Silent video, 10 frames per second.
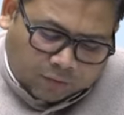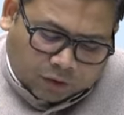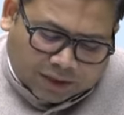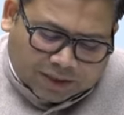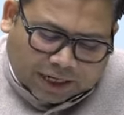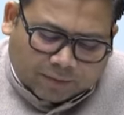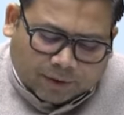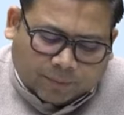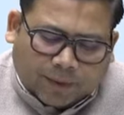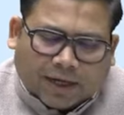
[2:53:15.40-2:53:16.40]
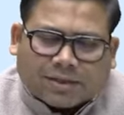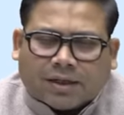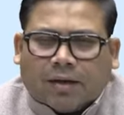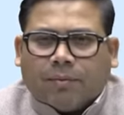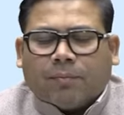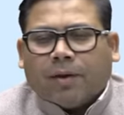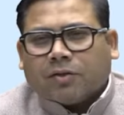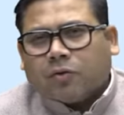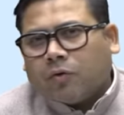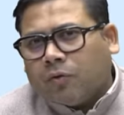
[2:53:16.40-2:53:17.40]
What is salmon patch? Salmon
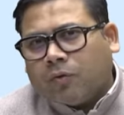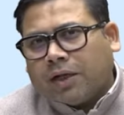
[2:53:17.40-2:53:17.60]
patch are known